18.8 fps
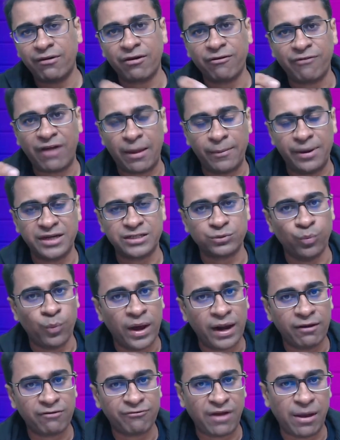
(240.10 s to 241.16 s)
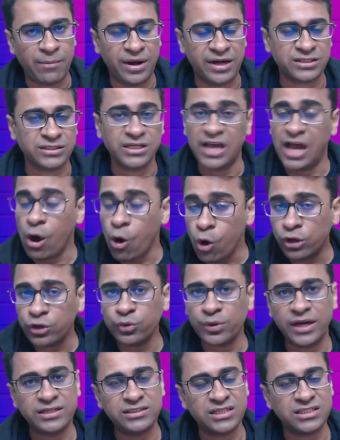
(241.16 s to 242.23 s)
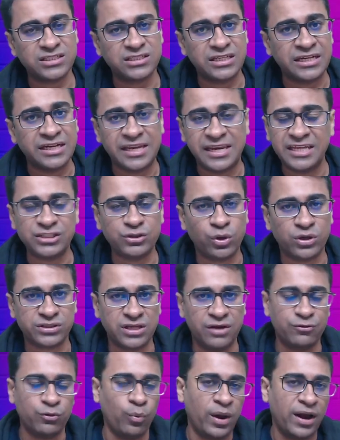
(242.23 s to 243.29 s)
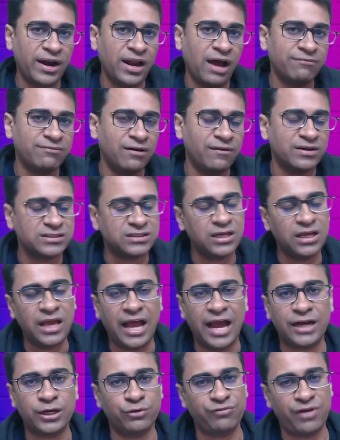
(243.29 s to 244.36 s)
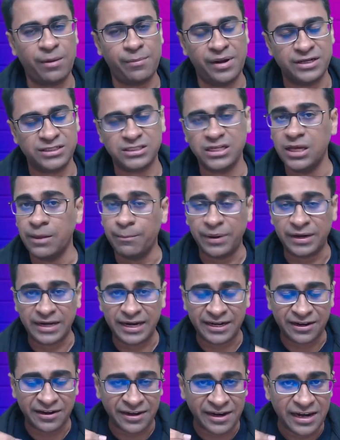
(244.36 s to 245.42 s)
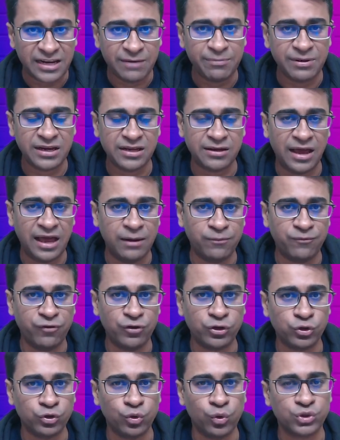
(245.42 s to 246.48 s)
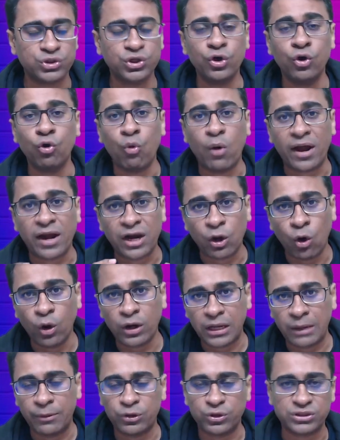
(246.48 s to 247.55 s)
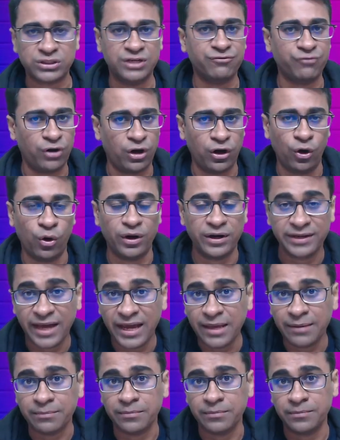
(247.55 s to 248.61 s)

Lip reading: 5 minutes, 1 hour, 5 minutes, or you can just increase yourself to 1.5 hours and to 5 minutes. But it really be helpful to those who are not able to sit for a long time.